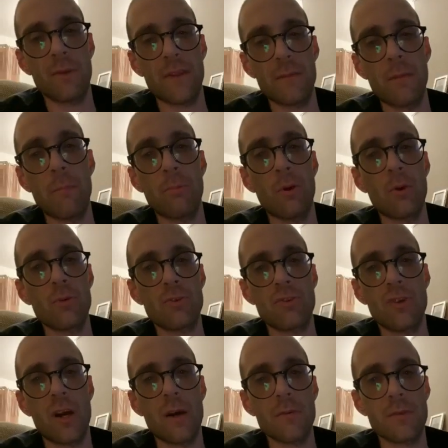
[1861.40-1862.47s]
but then my balls
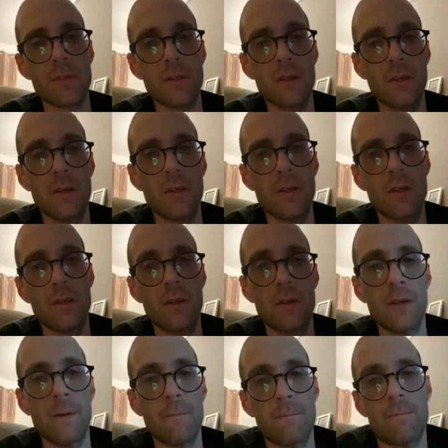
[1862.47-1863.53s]
dropped.
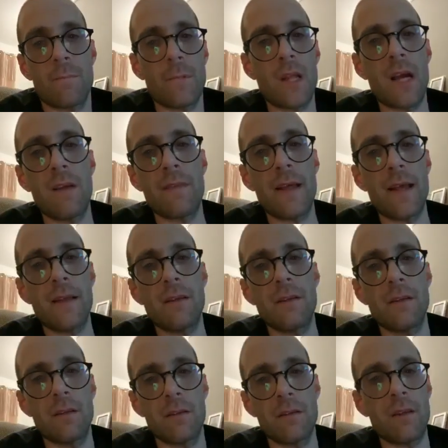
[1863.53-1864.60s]
And then
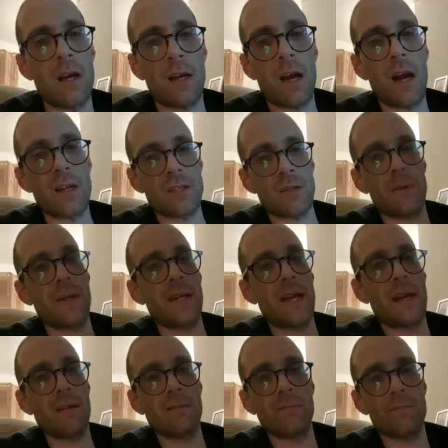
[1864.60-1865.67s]
I can't do it
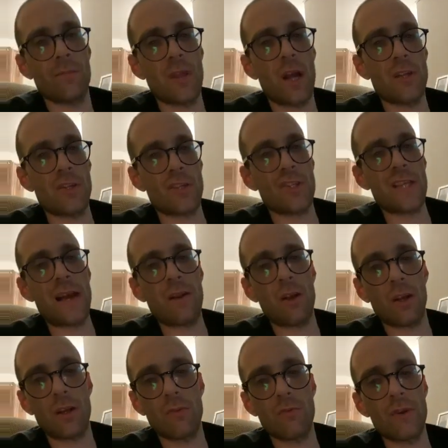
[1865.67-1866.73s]
now. I just sound
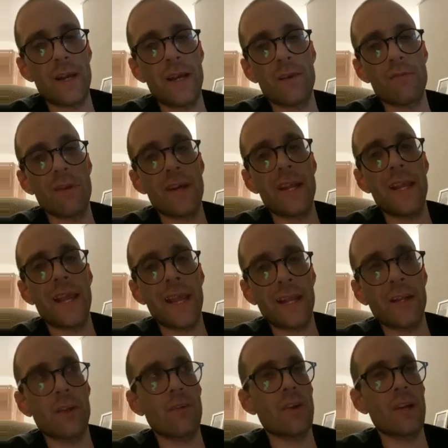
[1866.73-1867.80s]
like a really, really
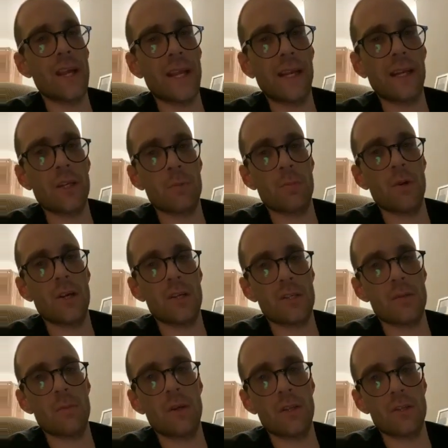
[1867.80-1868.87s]
ignorant English
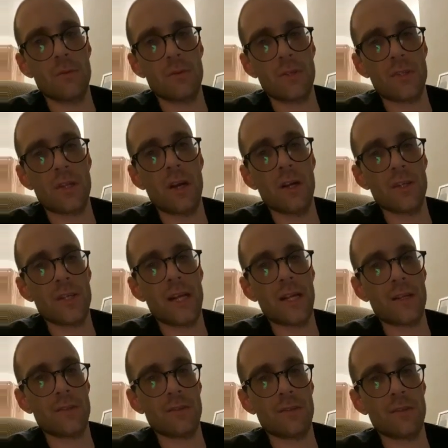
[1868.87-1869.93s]
person when I do a Scottish
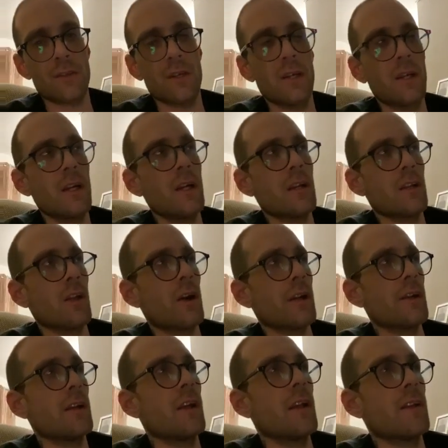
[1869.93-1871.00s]
accent.
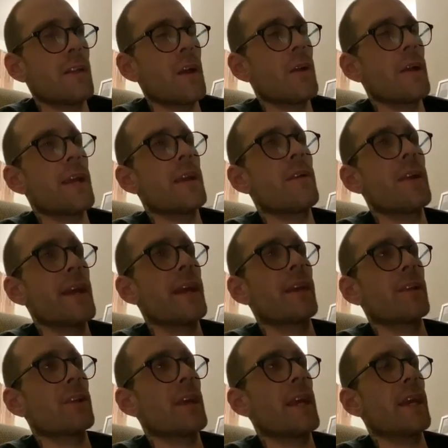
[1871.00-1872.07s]
Like, they only hear an
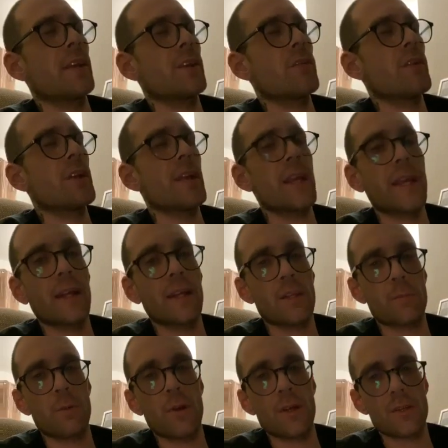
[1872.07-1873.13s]
ignorant
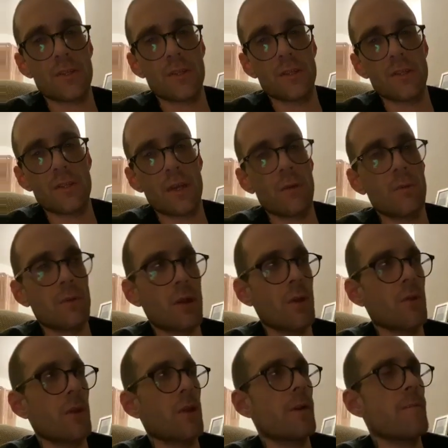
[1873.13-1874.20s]
English person that don't know
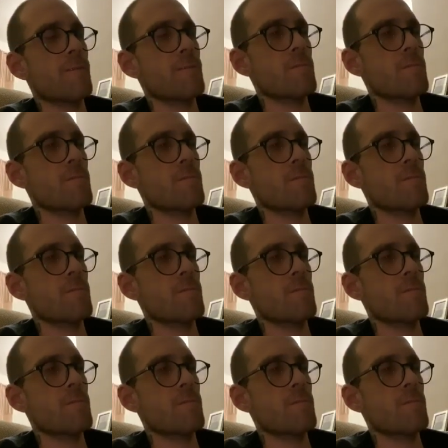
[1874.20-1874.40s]
that,